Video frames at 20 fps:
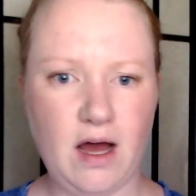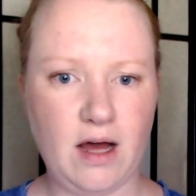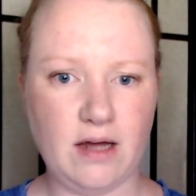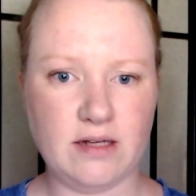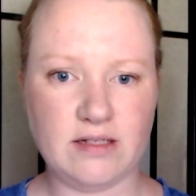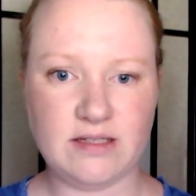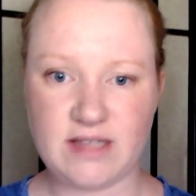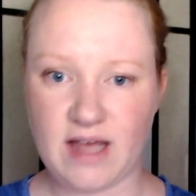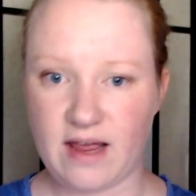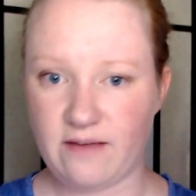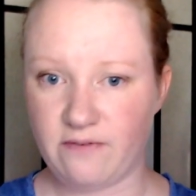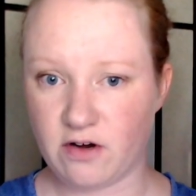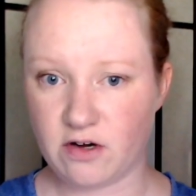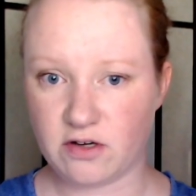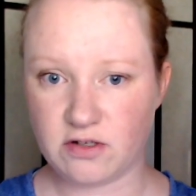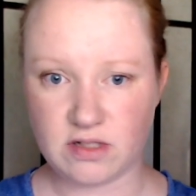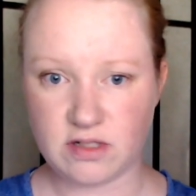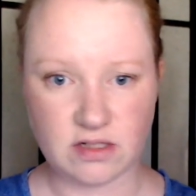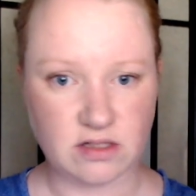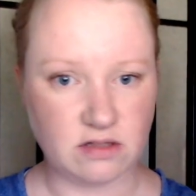
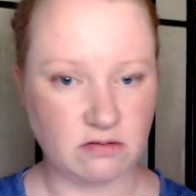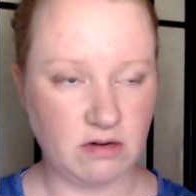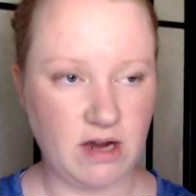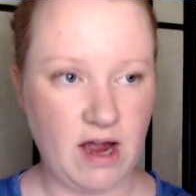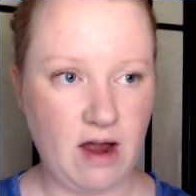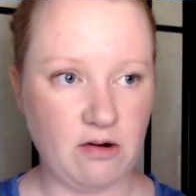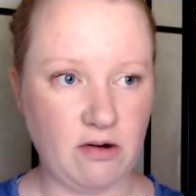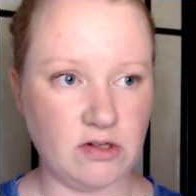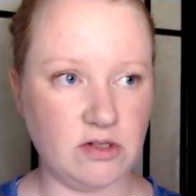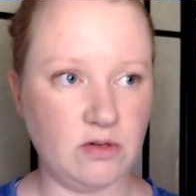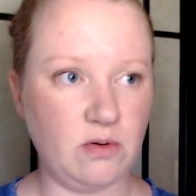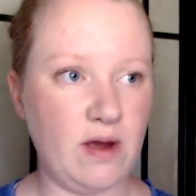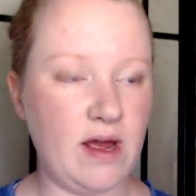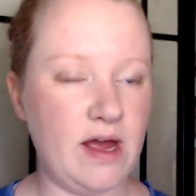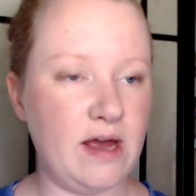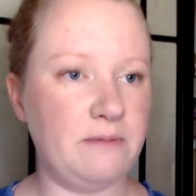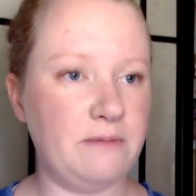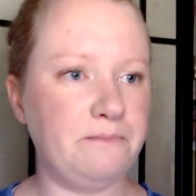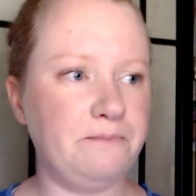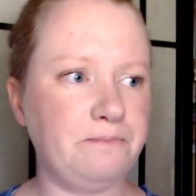Savers is 3 hours away.